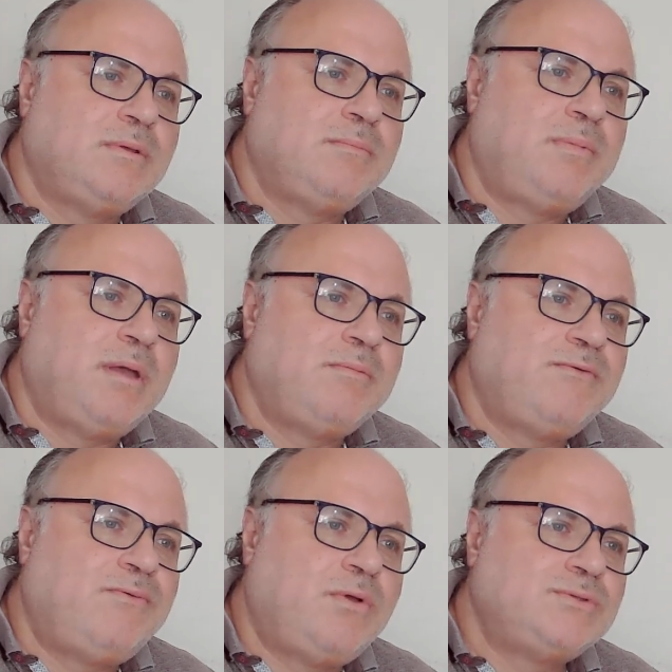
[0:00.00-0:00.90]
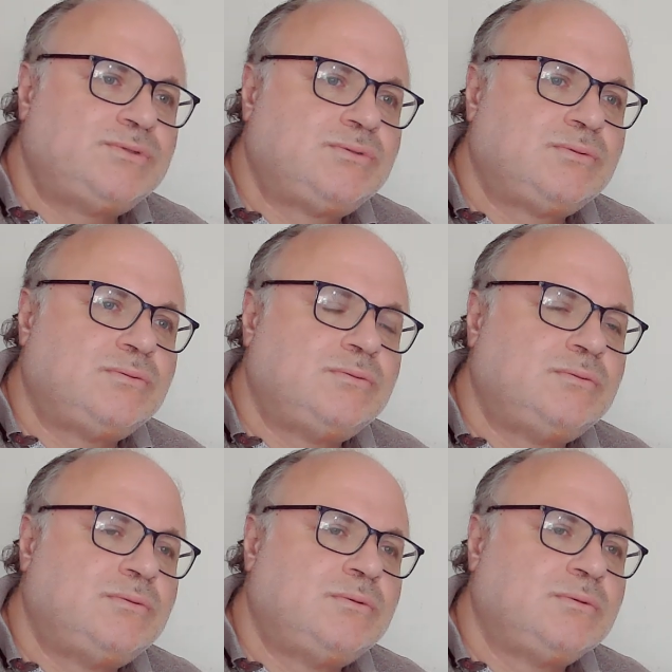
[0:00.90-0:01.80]
permafrost,
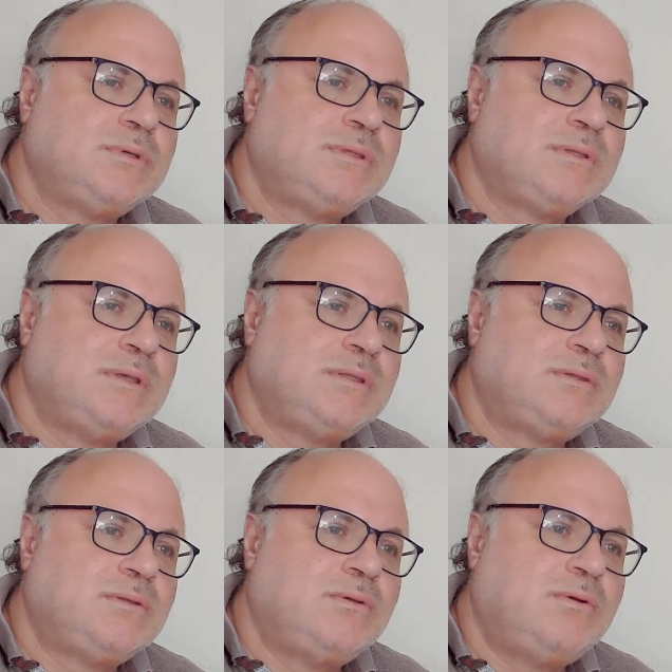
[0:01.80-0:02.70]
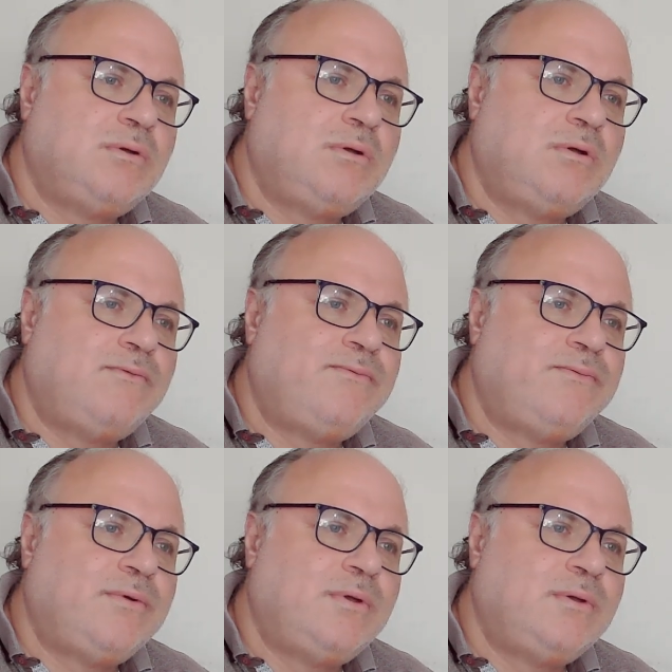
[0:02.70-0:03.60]
retreat of
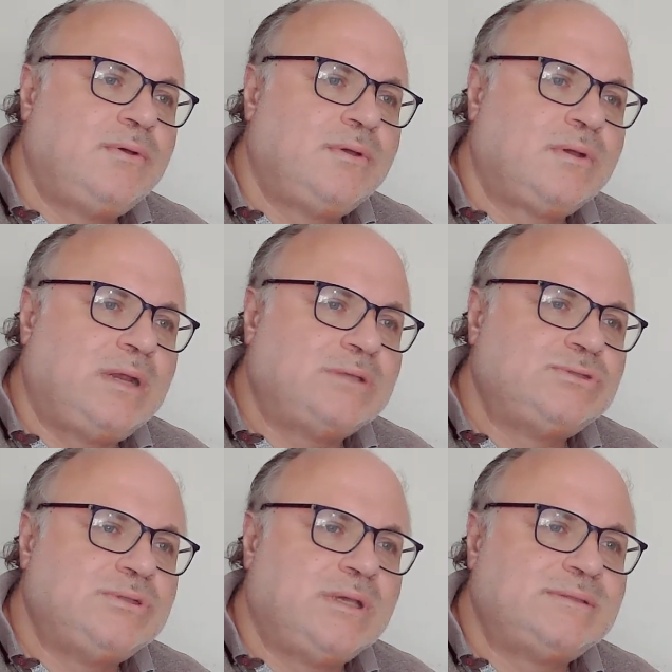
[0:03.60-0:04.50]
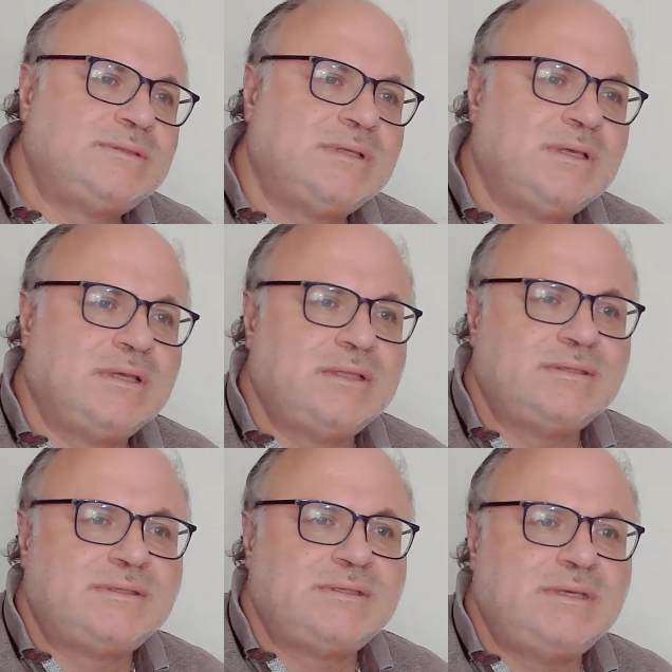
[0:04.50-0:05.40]
glaciers, and
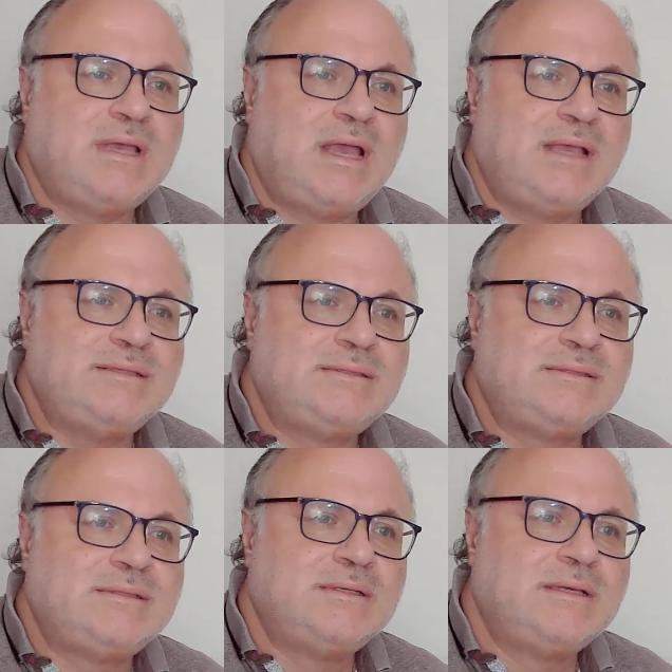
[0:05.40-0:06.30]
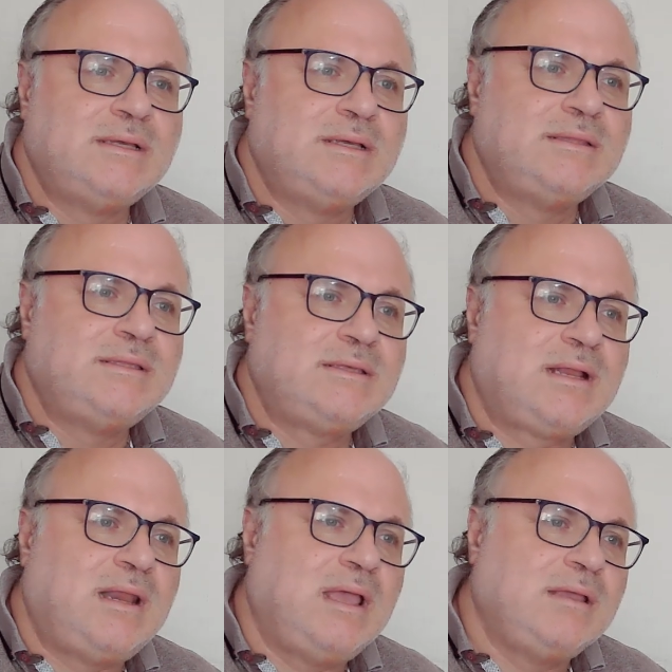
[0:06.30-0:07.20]
sea ice
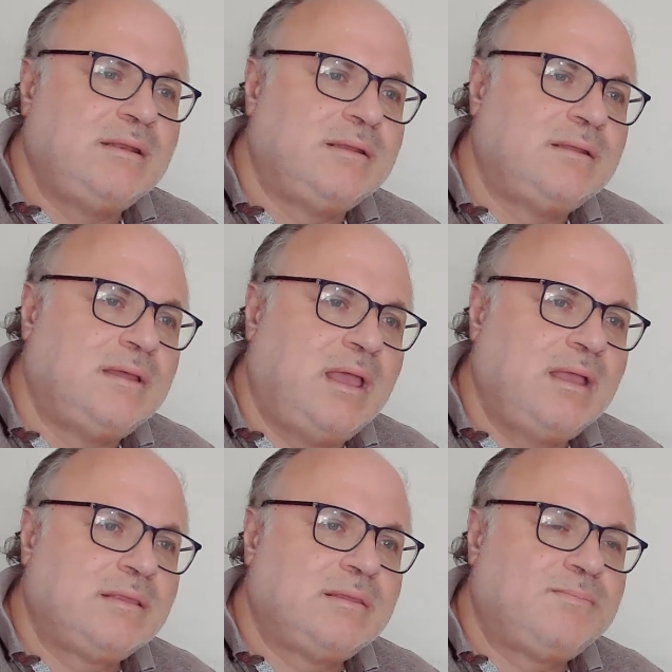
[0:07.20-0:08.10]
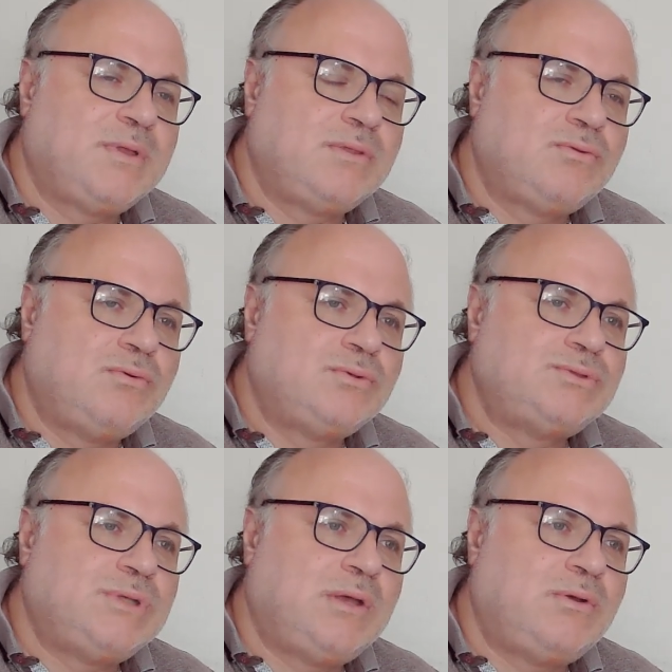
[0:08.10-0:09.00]
decline. Higher
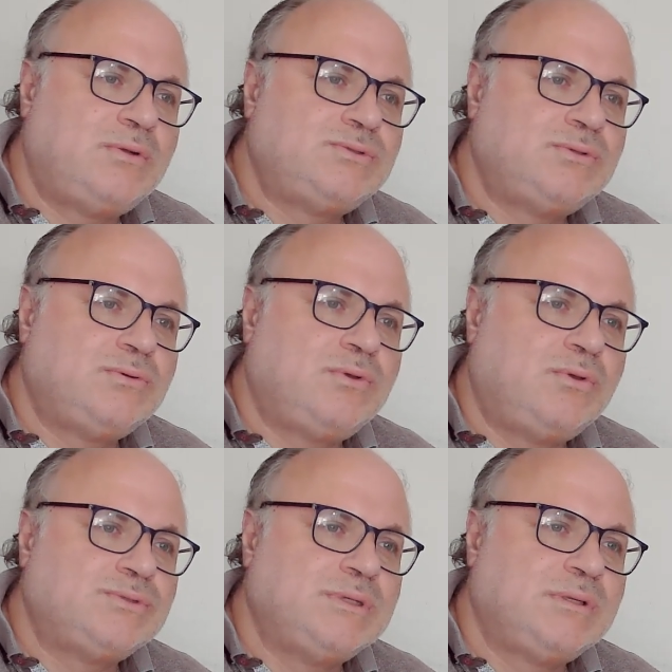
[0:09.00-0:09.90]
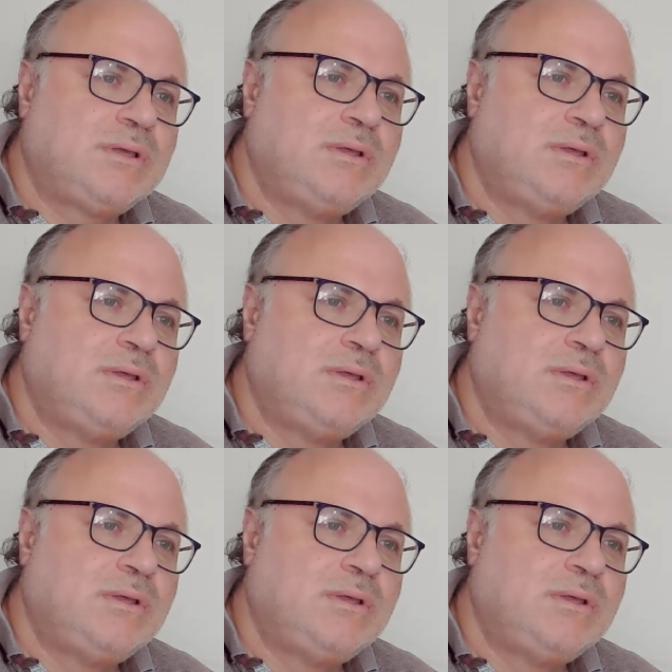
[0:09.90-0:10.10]
temperatures are also causing